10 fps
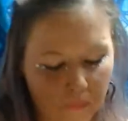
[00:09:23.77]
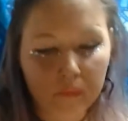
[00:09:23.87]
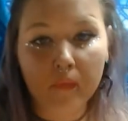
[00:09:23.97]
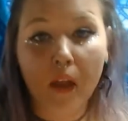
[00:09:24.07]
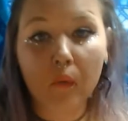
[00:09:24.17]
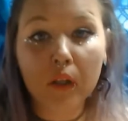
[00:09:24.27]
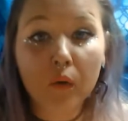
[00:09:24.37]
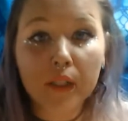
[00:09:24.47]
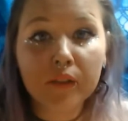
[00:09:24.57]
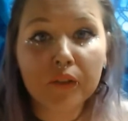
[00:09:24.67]
and we're
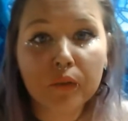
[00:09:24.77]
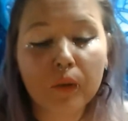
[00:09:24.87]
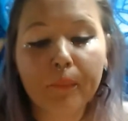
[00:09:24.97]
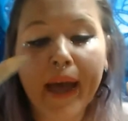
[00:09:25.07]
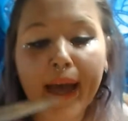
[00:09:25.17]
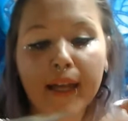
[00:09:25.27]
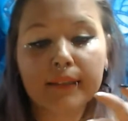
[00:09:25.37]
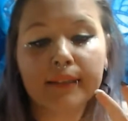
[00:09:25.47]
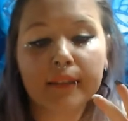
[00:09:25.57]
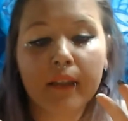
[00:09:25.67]
going to
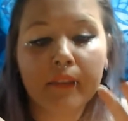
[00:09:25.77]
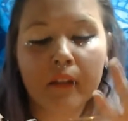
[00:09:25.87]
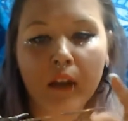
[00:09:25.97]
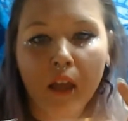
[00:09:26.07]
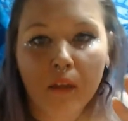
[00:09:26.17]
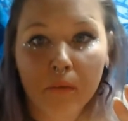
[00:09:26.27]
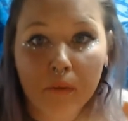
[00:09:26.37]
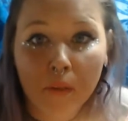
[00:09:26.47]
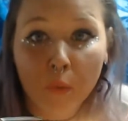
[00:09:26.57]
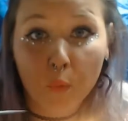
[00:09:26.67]
pass the knife
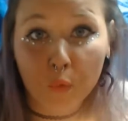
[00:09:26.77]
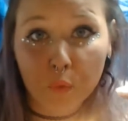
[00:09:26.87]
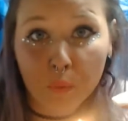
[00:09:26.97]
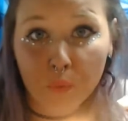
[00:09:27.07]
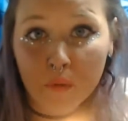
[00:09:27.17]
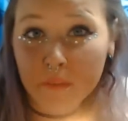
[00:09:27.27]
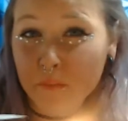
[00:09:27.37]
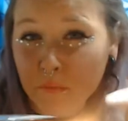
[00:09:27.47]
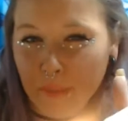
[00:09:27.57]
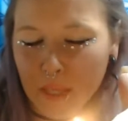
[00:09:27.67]
through the
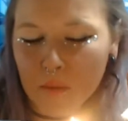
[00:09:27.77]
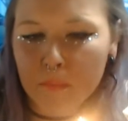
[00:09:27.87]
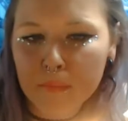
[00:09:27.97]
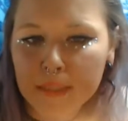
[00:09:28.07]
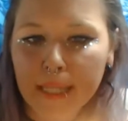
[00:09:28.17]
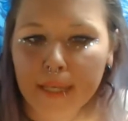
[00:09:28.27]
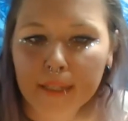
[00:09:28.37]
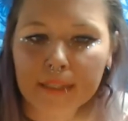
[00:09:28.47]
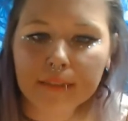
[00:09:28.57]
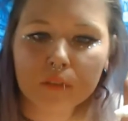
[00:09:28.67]
flame, like,
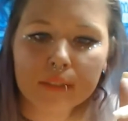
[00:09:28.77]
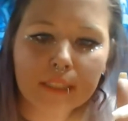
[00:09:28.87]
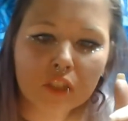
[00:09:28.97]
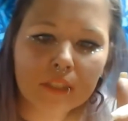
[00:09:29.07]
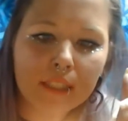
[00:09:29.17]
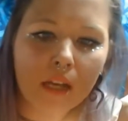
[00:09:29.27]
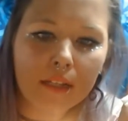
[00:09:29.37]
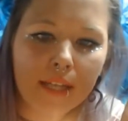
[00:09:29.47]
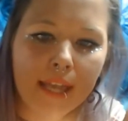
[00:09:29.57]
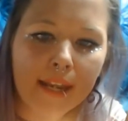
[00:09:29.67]
so essentially cutting
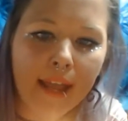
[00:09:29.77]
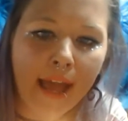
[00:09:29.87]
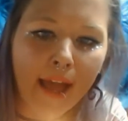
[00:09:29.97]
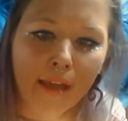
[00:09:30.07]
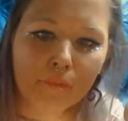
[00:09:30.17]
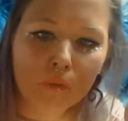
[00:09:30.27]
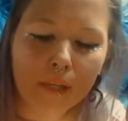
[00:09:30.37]
it in half, okay?